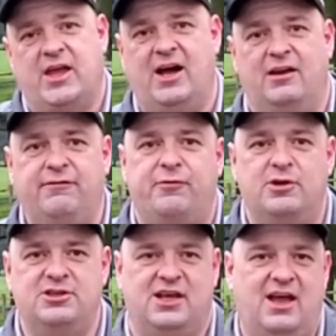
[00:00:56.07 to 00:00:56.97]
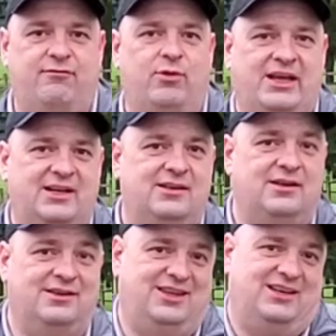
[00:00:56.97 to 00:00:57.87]
Unfortunately, I've waited
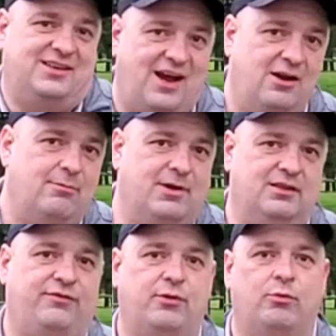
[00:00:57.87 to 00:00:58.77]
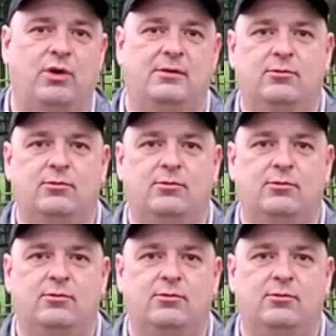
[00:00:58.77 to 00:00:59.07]
the entire month for one